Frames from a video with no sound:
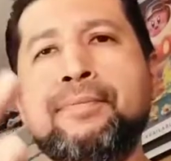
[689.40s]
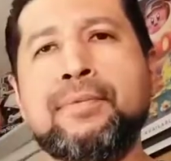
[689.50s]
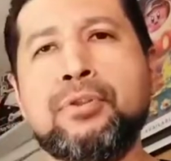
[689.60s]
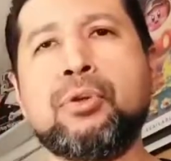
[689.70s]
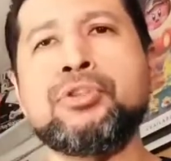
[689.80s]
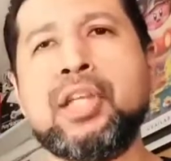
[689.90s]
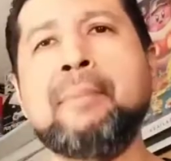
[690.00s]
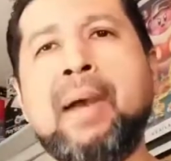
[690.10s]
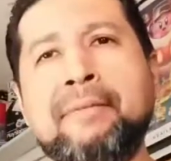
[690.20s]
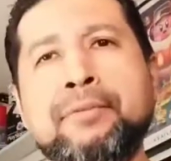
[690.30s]
short
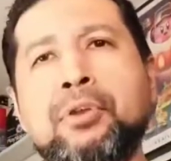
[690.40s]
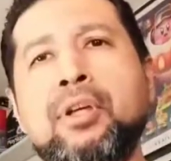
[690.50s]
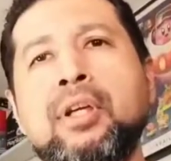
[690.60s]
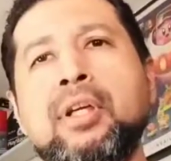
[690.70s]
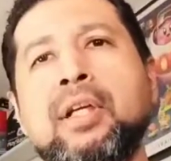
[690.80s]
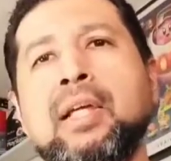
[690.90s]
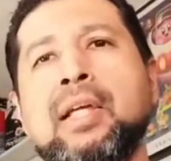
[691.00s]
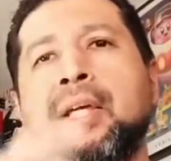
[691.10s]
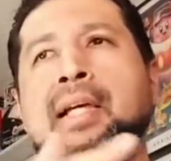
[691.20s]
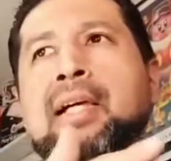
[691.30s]
time after
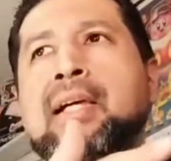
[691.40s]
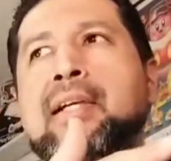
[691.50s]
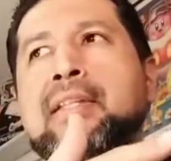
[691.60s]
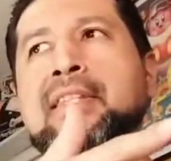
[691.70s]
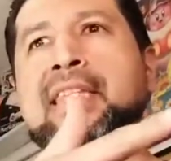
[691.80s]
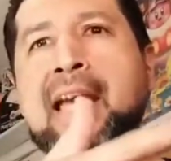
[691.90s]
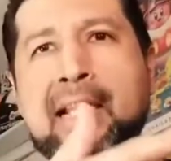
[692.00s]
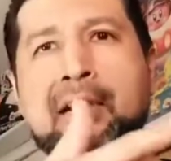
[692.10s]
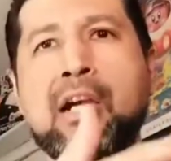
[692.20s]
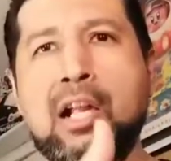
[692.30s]
that
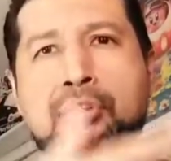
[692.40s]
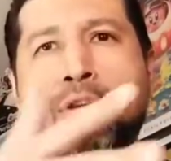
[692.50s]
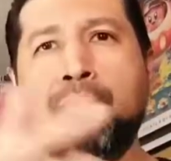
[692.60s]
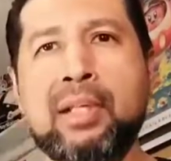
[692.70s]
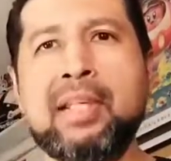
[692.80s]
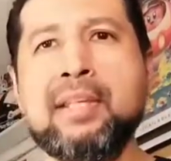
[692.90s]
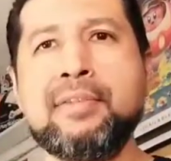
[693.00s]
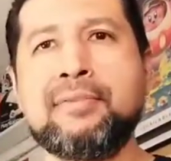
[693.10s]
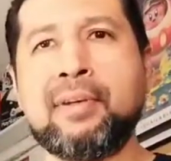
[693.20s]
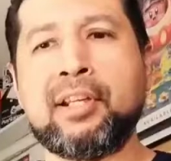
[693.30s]
Contra
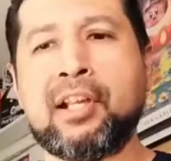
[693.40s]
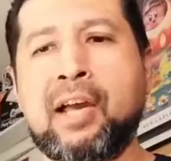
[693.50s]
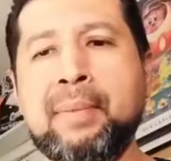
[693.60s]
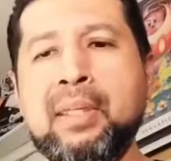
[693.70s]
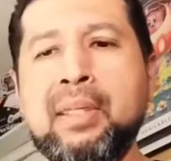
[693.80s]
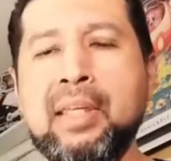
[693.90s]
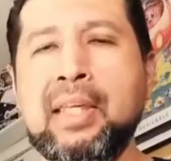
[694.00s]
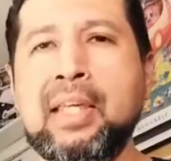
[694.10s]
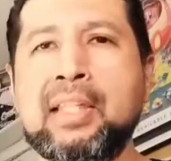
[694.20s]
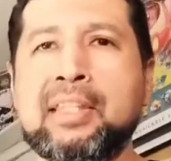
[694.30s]
release from Konami,
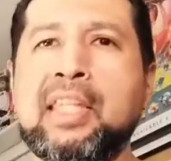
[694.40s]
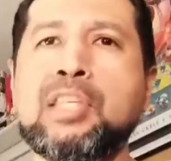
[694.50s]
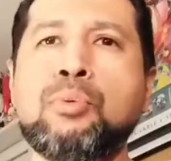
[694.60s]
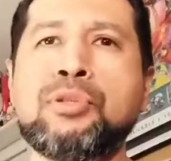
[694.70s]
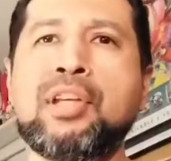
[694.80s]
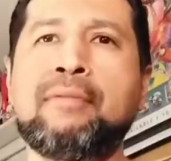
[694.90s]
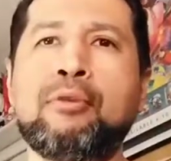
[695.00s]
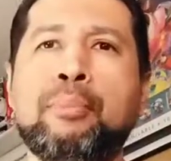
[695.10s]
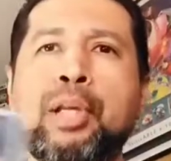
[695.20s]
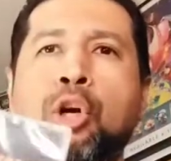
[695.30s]
this was up for
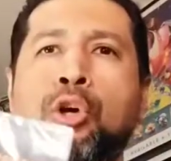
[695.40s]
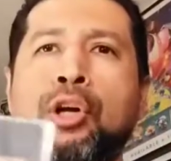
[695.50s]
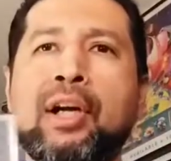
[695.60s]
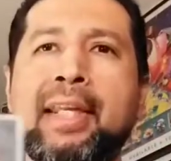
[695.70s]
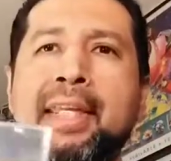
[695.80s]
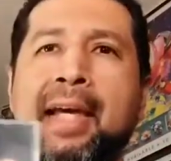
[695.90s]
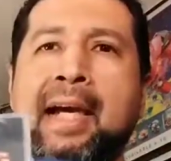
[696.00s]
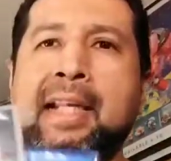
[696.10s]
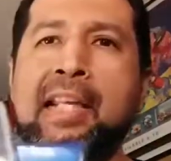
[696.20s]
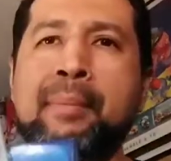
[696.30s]
pre-order
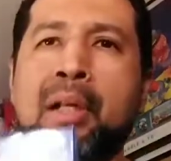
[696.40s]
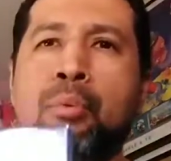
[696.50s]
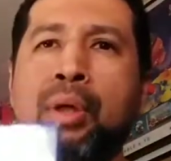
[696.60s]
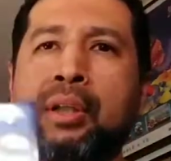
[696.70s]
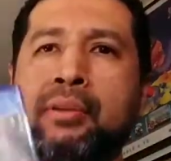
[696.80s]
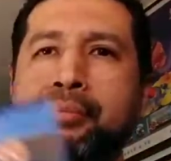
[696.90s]
at limited run.